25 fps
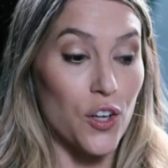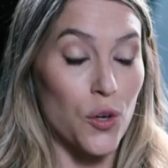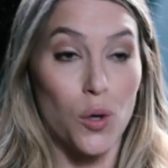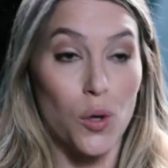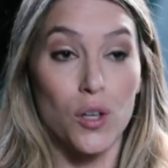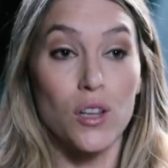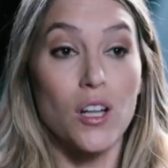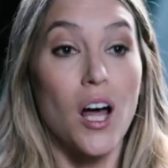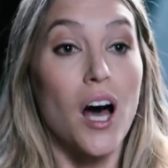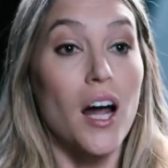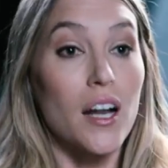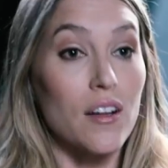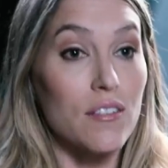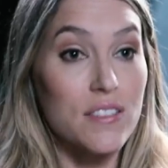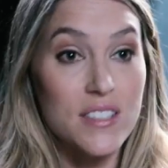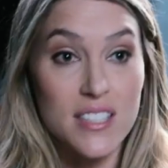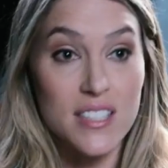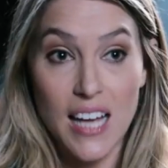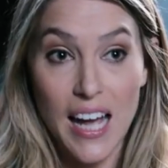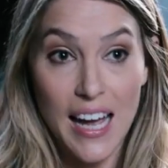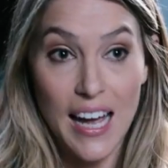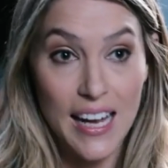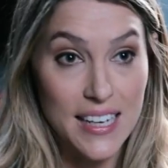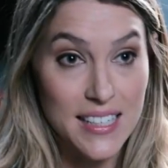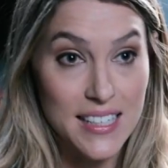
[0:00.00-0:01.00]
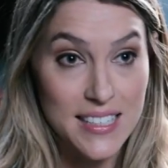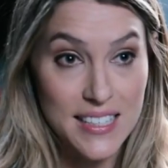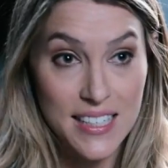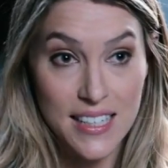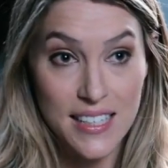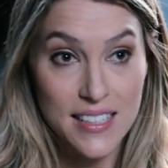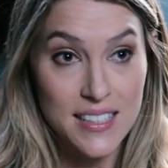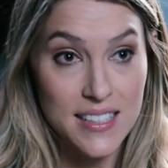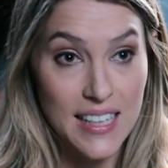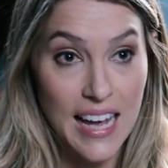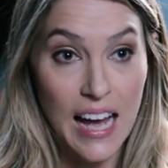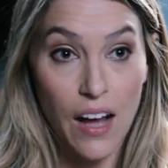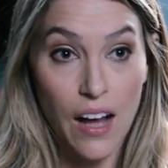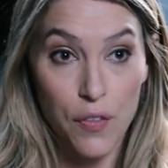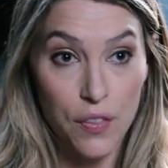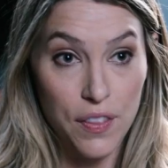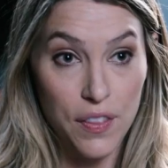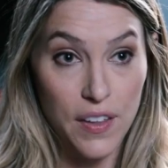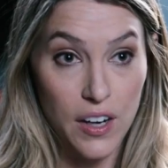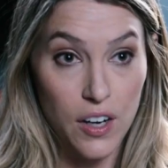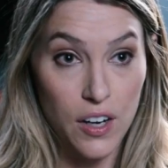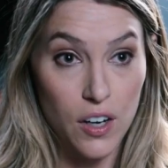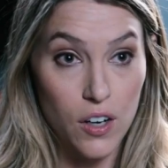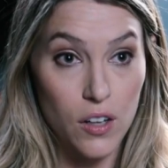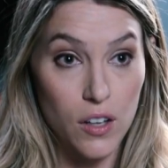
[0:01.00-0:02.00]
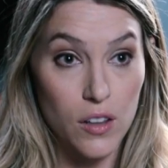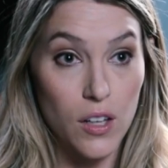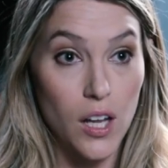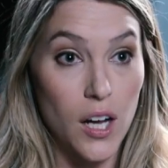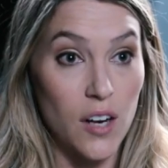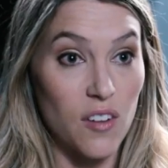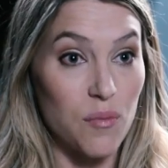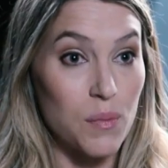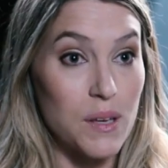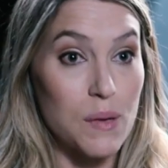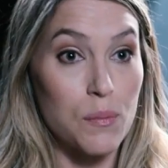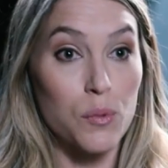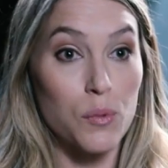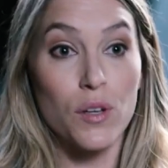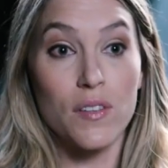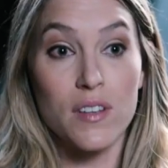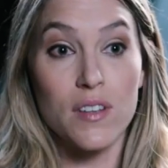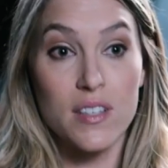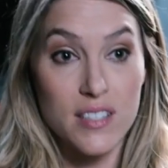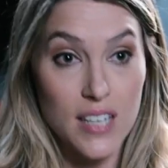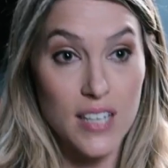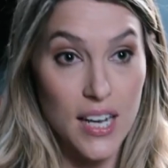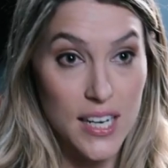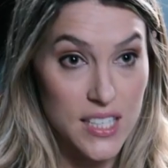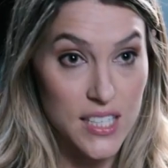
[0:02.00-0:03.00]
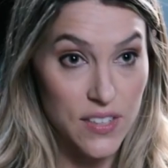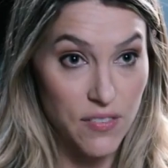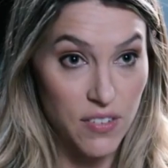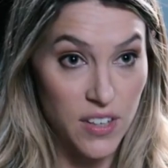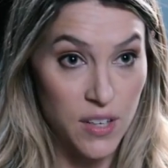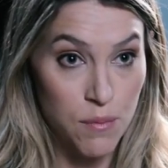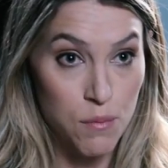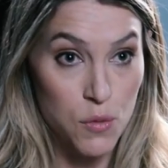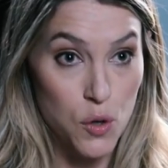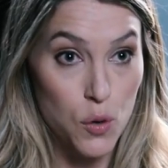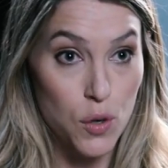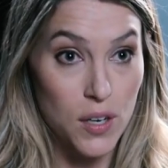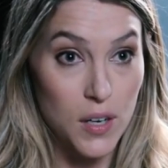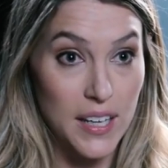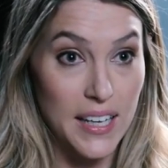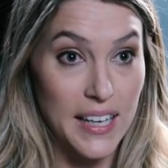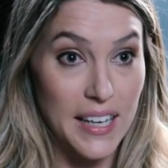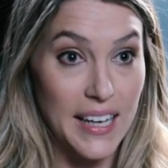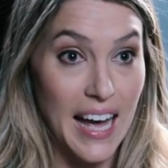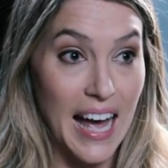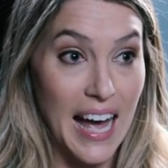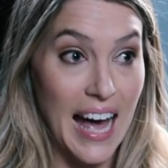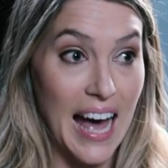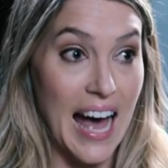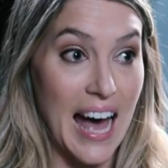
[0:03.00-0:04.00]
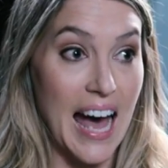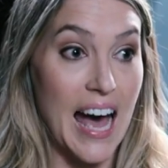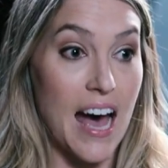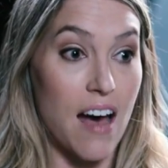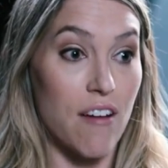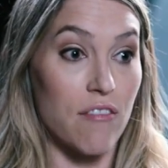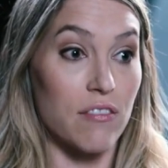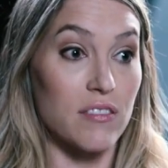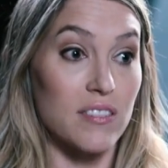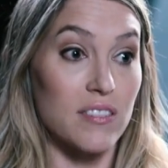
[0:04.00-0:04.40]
You know, a lot of scientists out there, a lot of people in the scientific community have